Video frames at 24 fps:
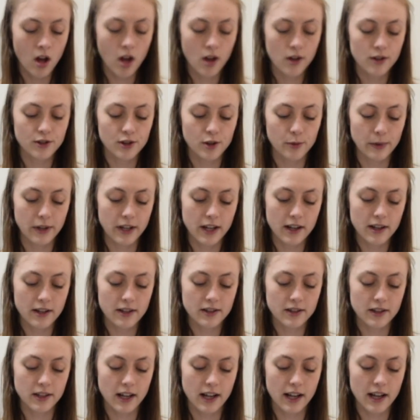So
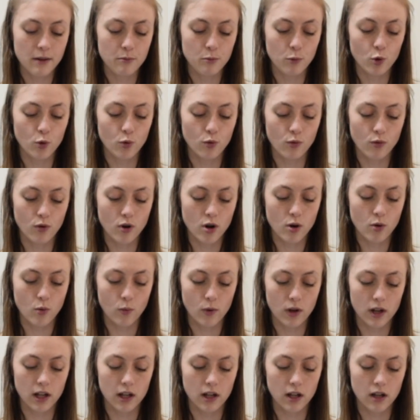because I am
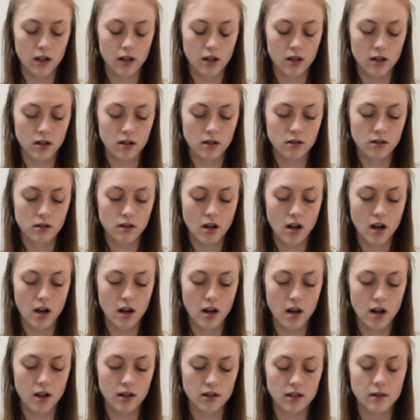growing
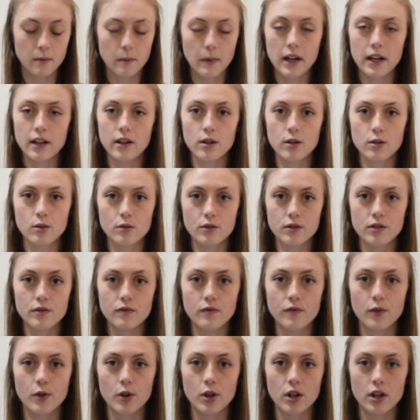tomatoes
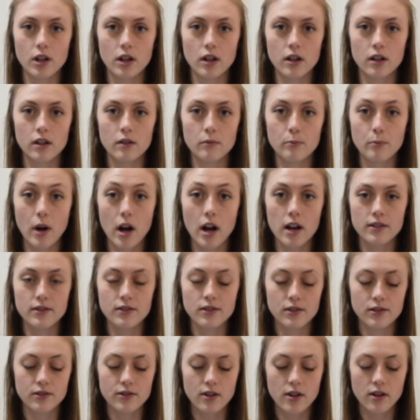for
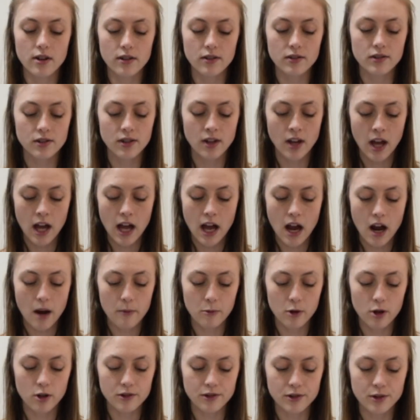pasta sauce, I'm
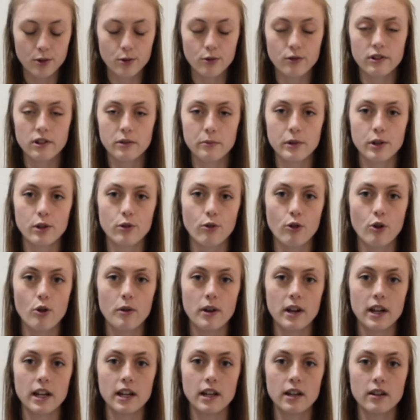also going to be
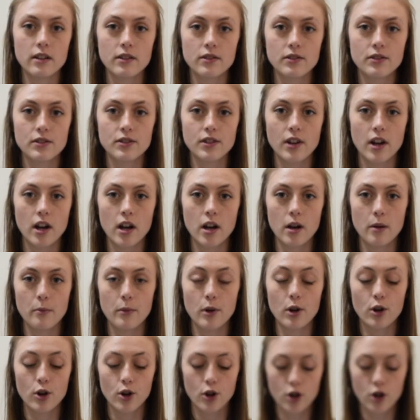growing some
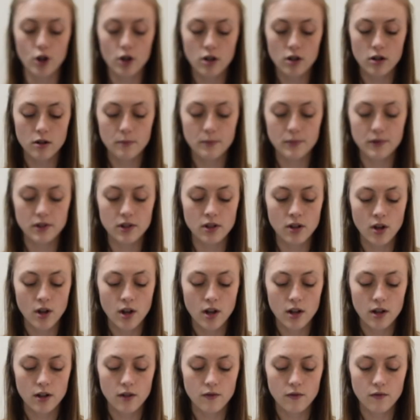herbs
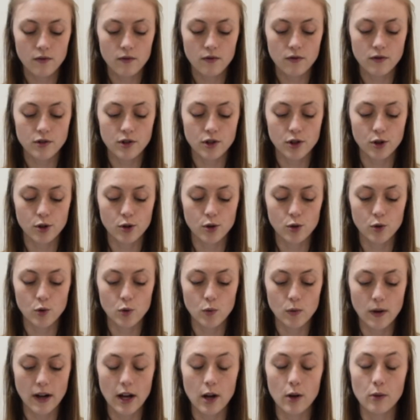
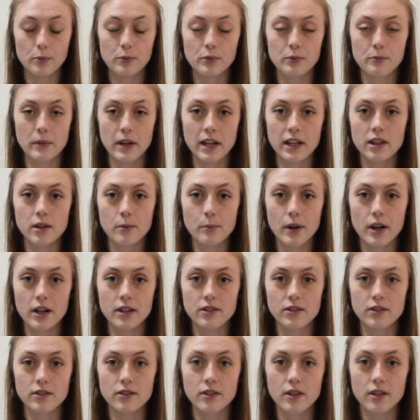to help make the
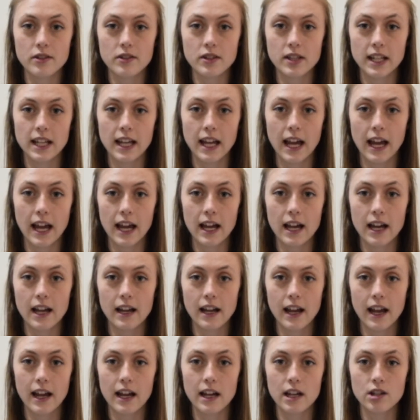pasta sauce they can,
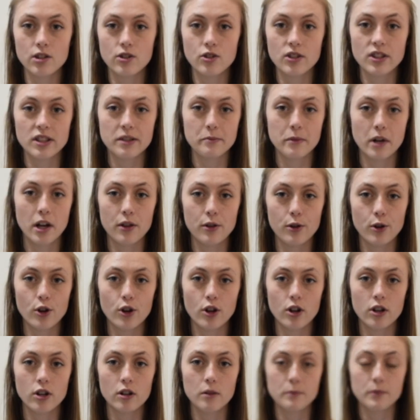and just some other
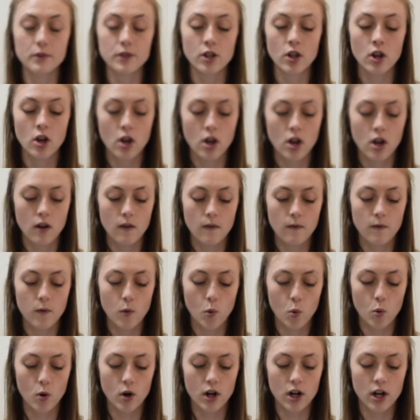herbs
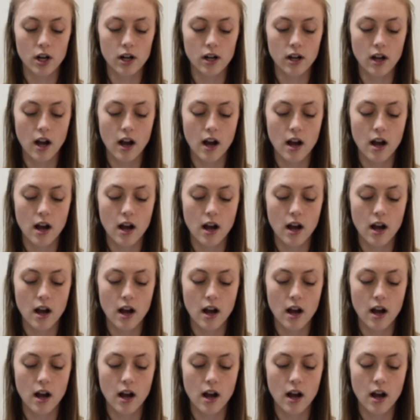for